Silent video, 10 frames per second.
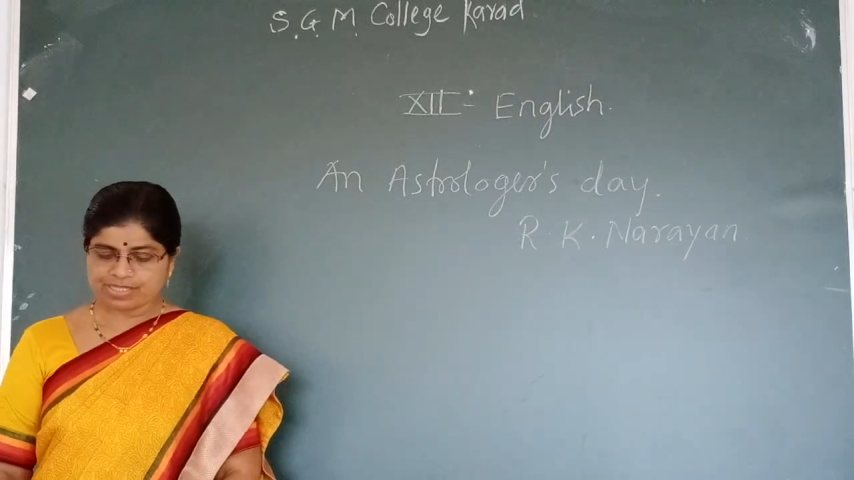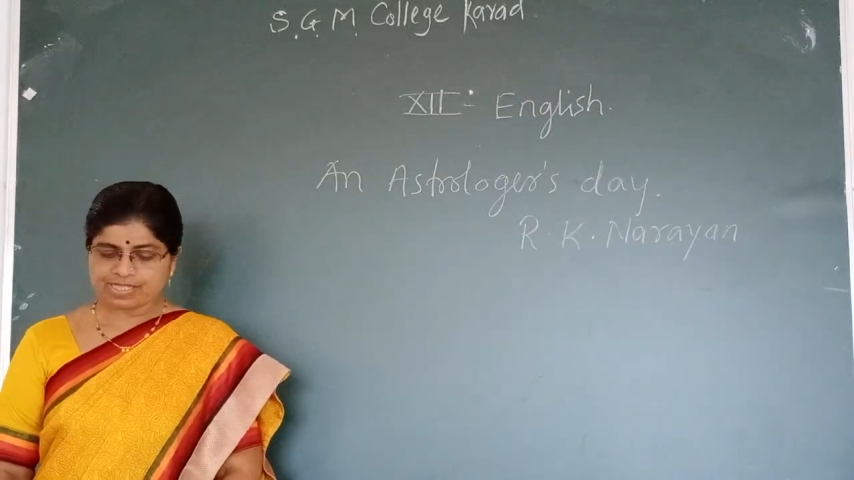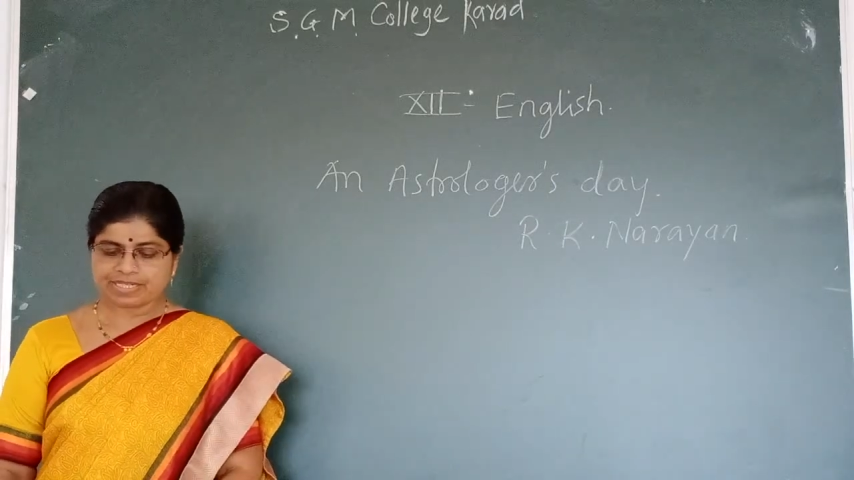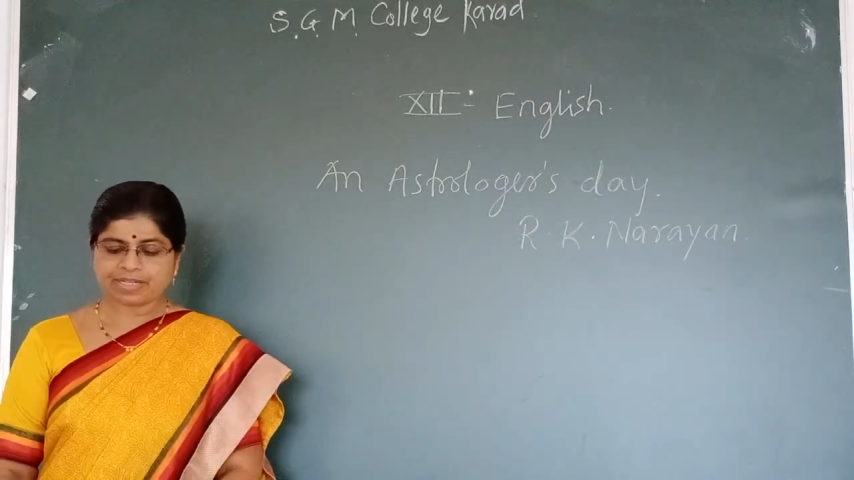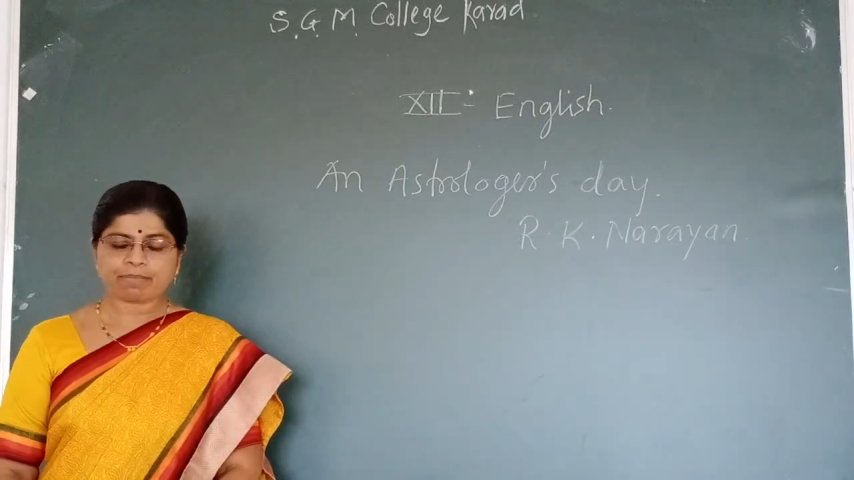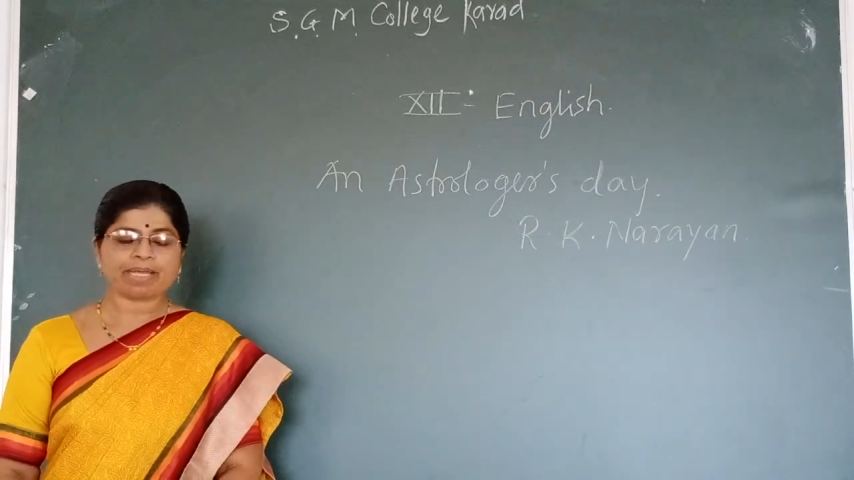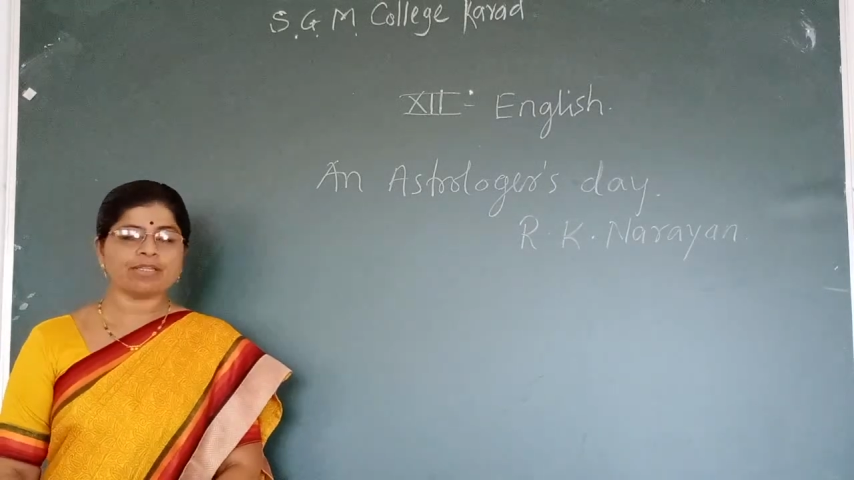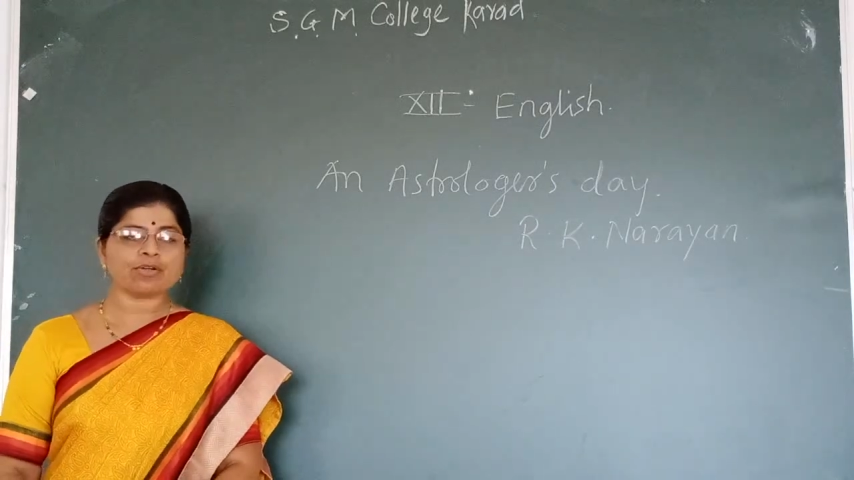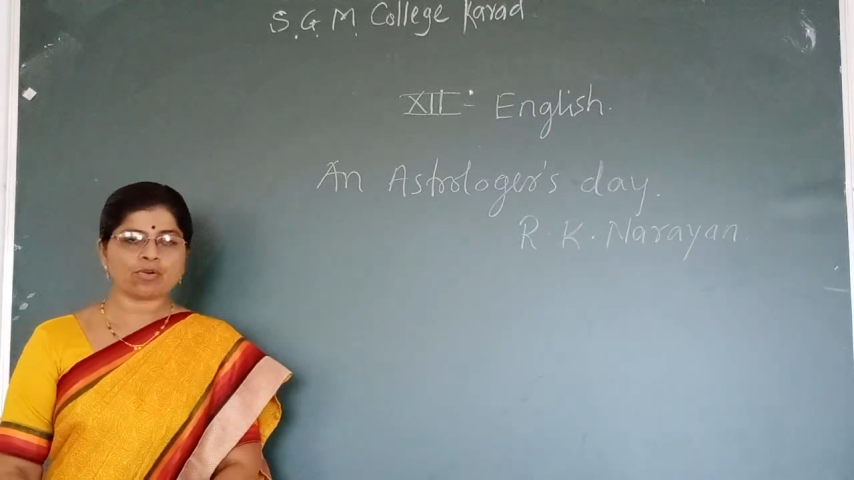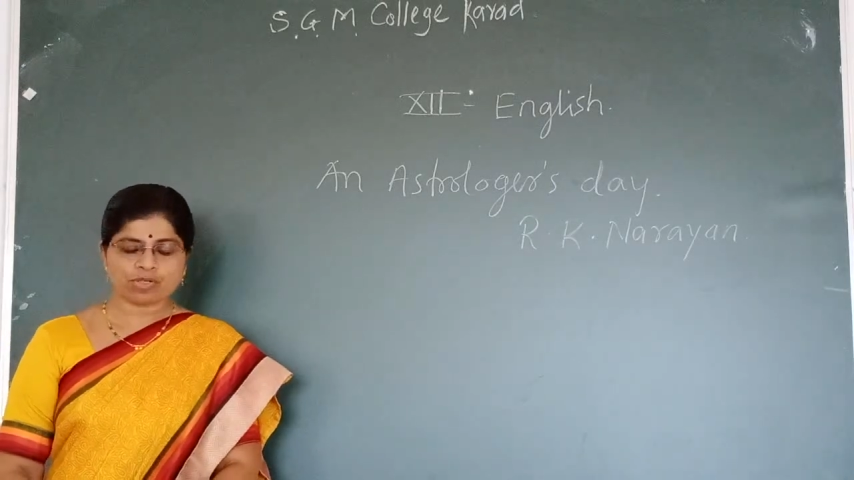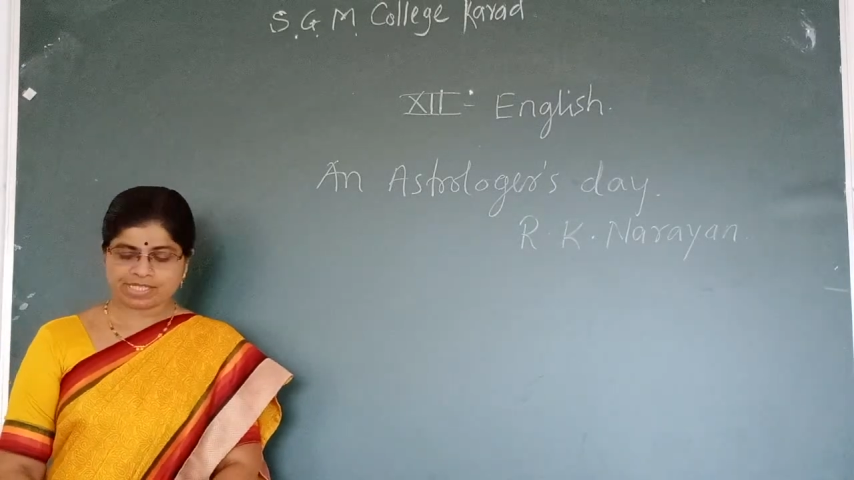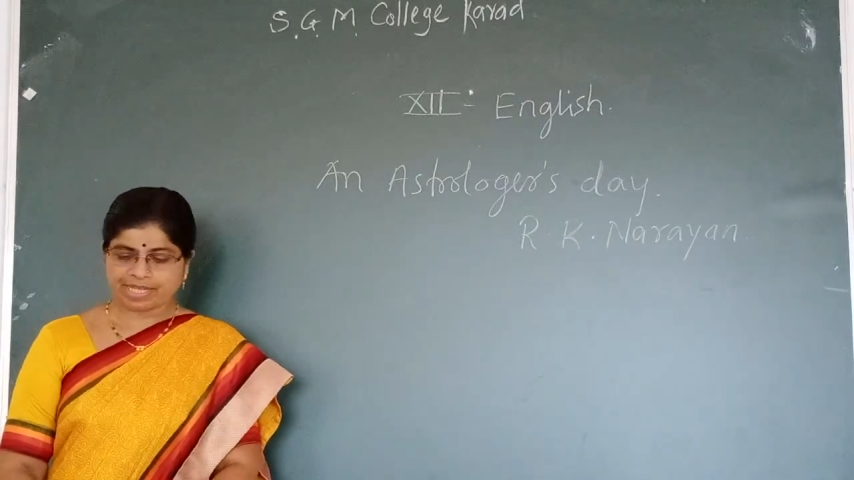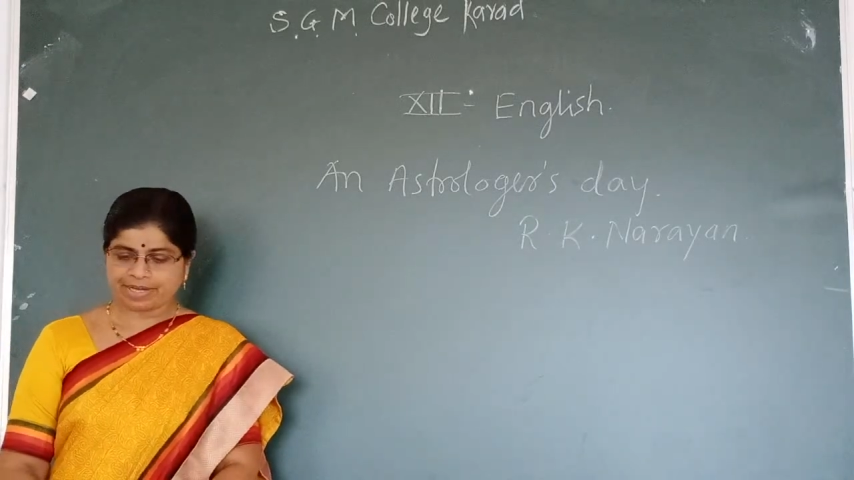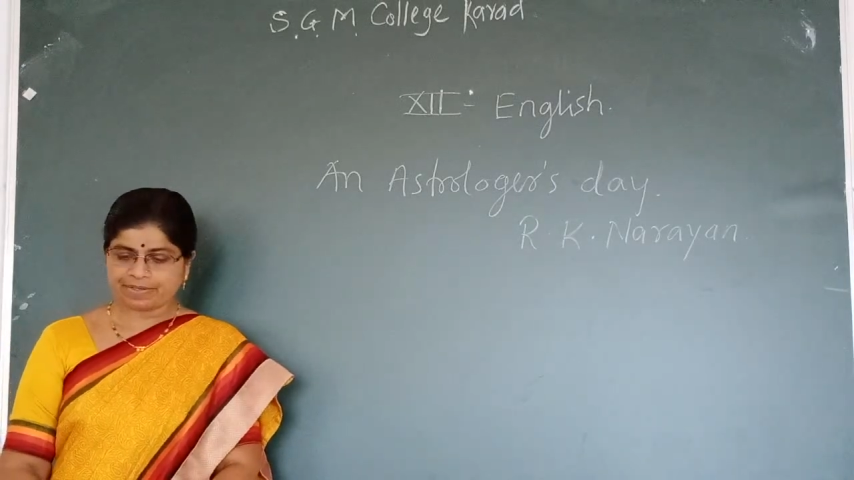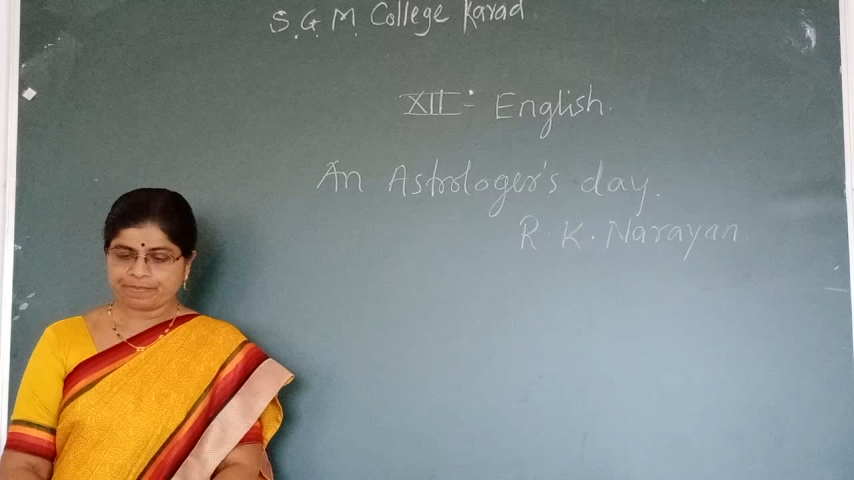sitting by the
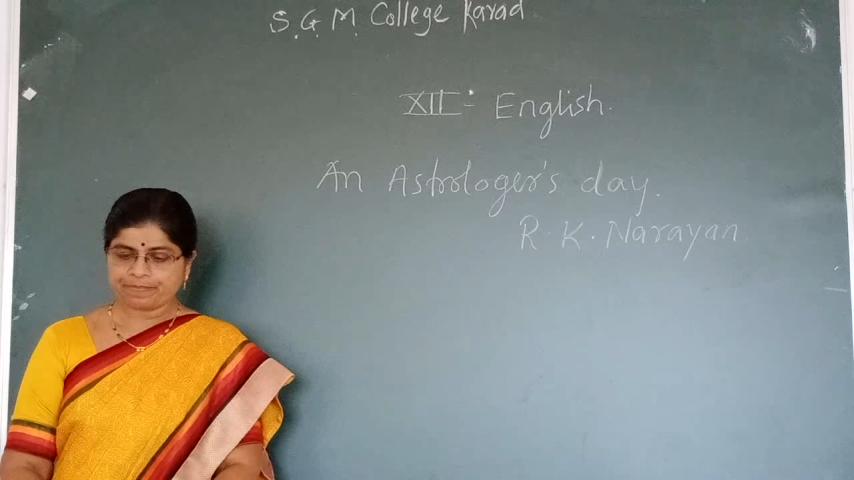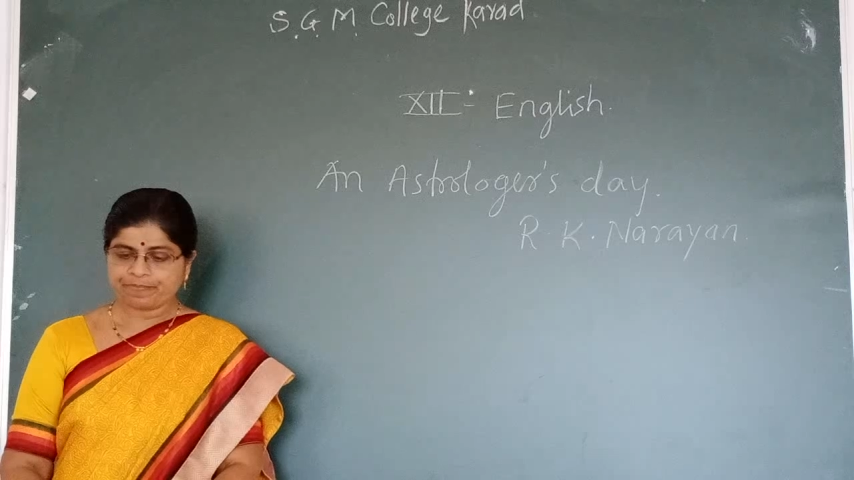roadside